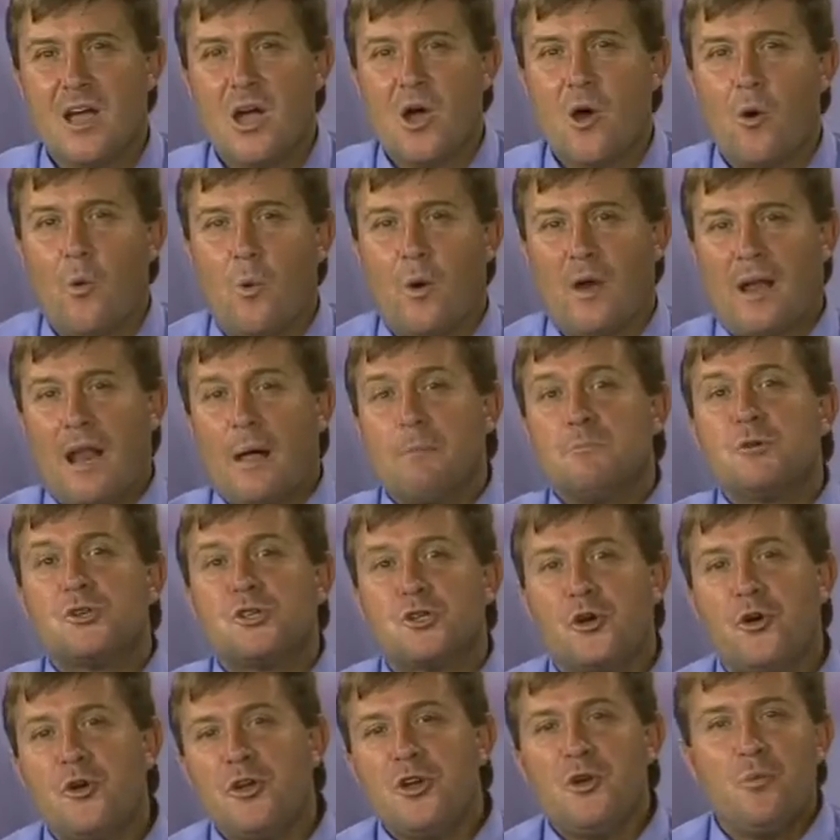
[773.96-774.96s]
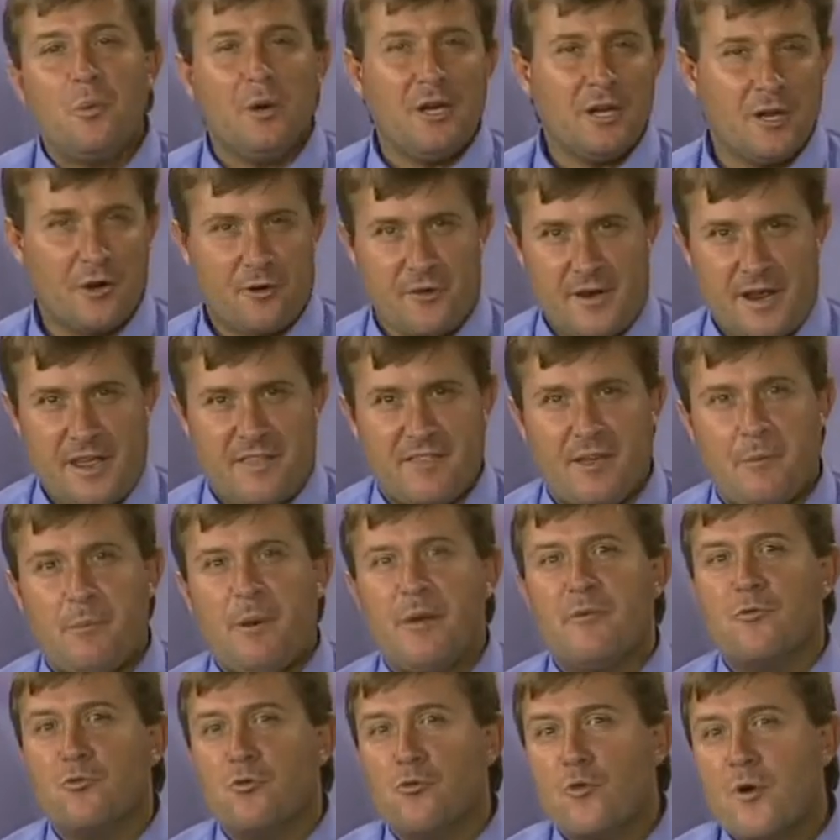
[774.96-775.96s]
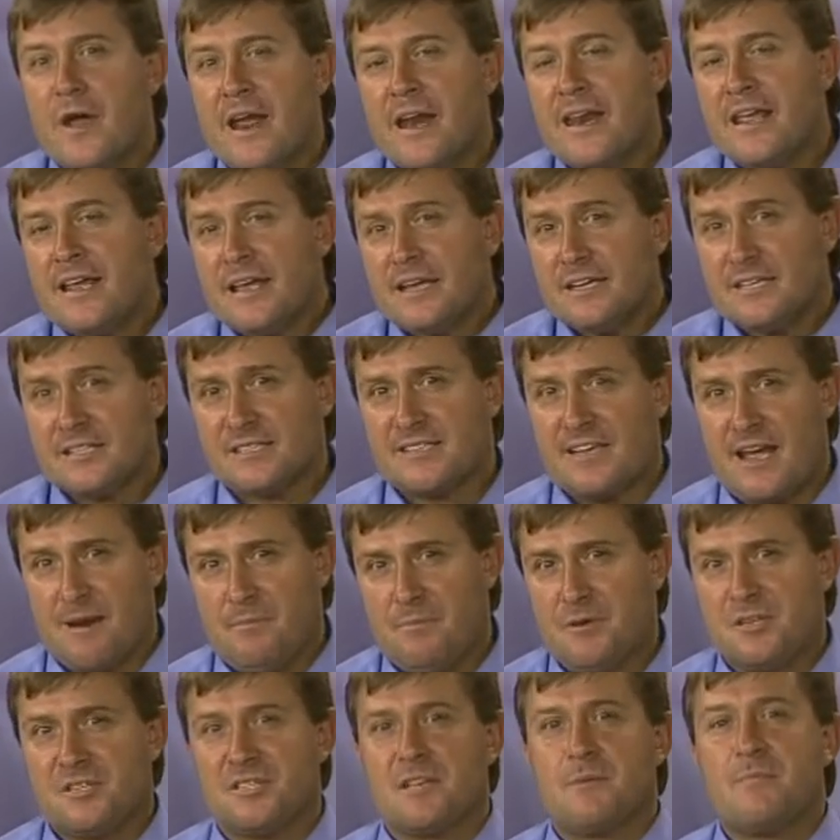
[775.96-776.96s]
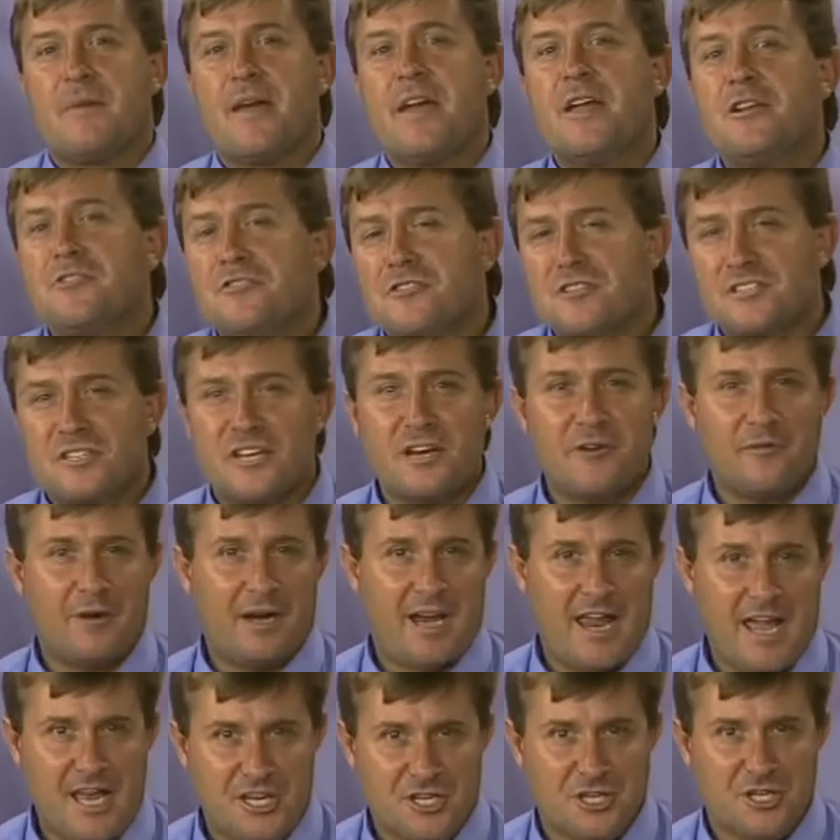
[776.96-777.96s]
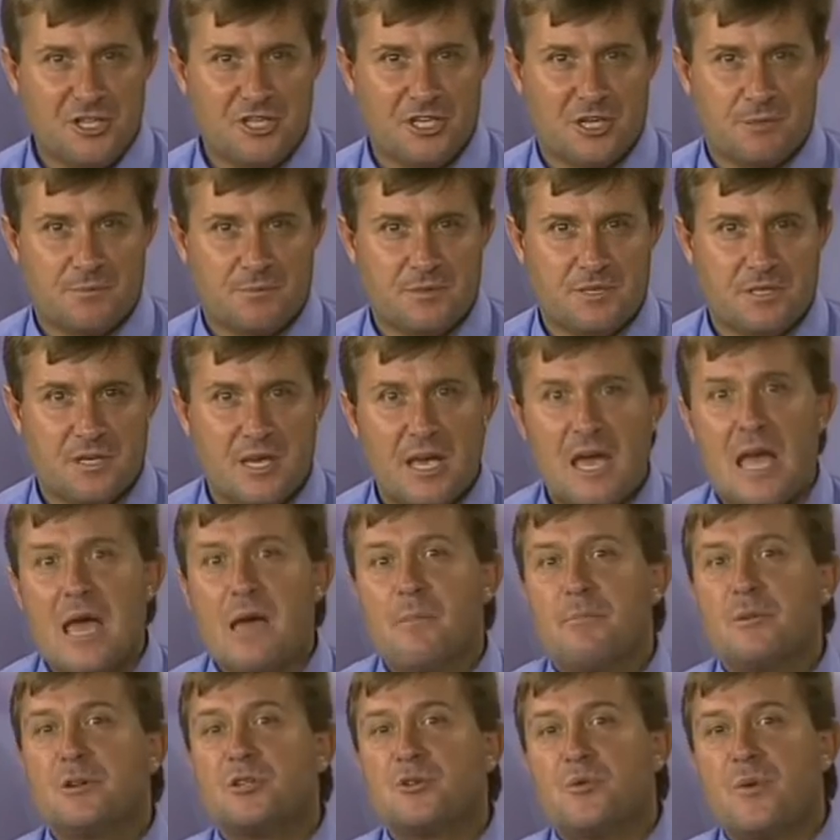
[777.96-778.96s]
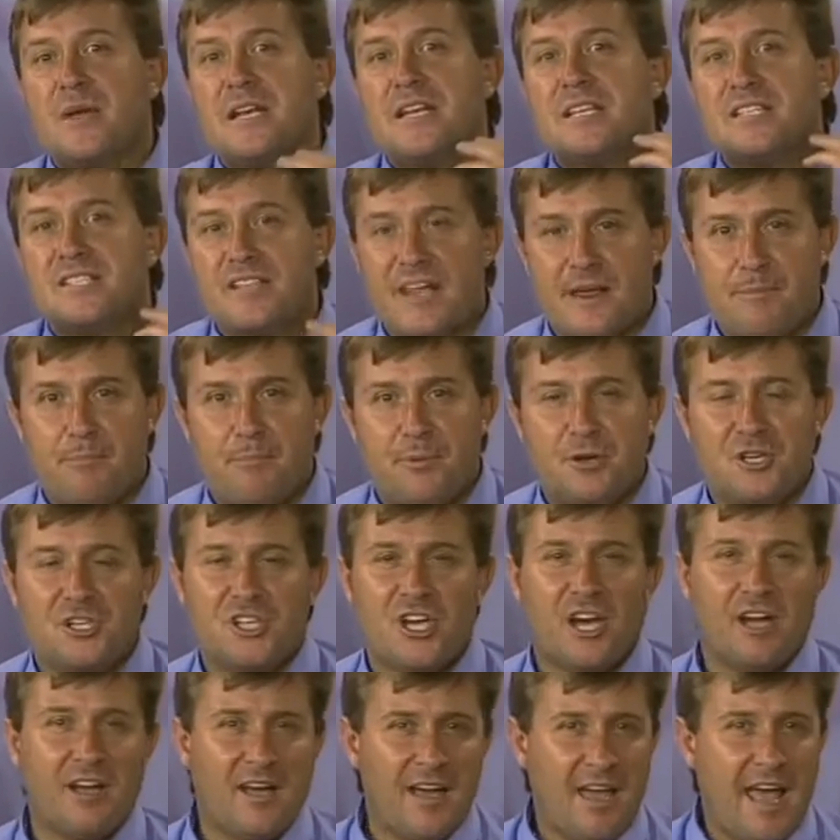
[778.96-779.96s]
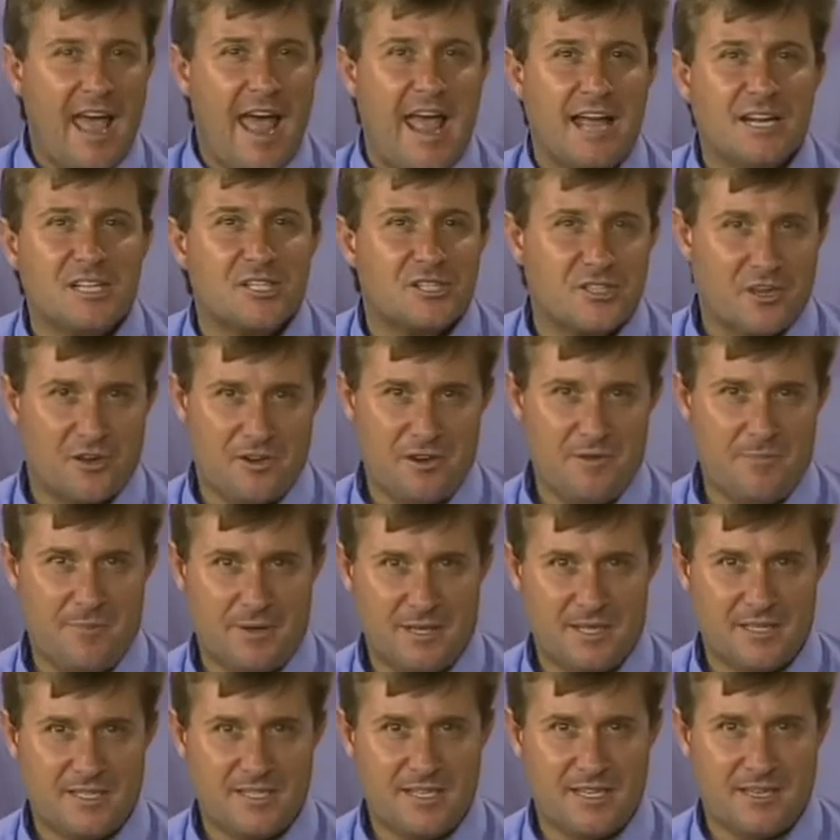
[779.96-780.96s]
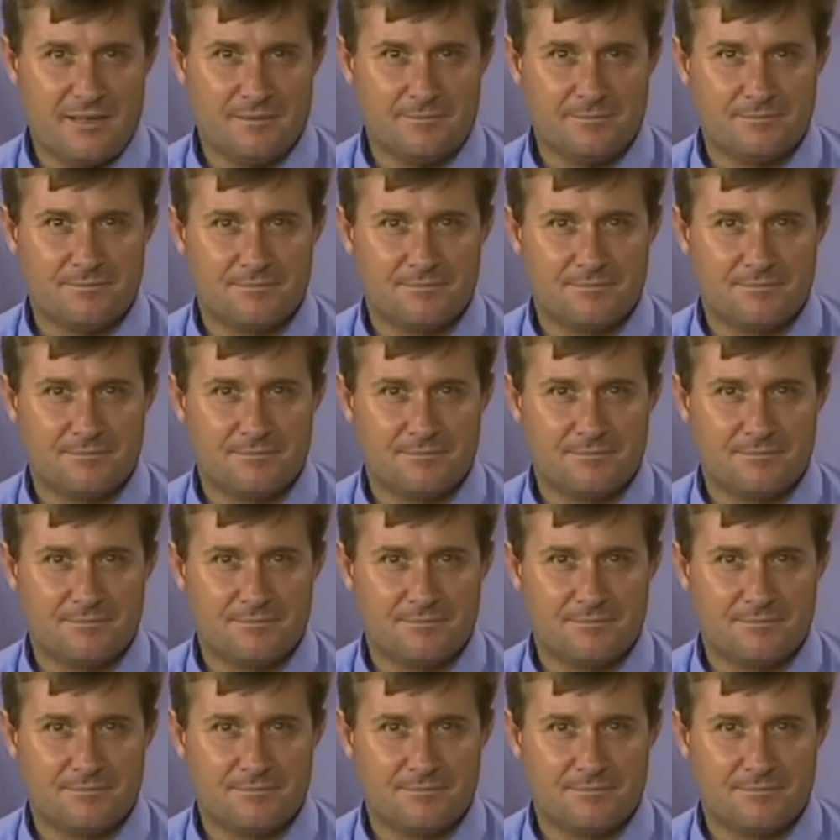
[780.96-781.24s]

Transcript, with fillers: Well, I'm sure you will agree that we've really established some interesting relationships between temperature and solubility.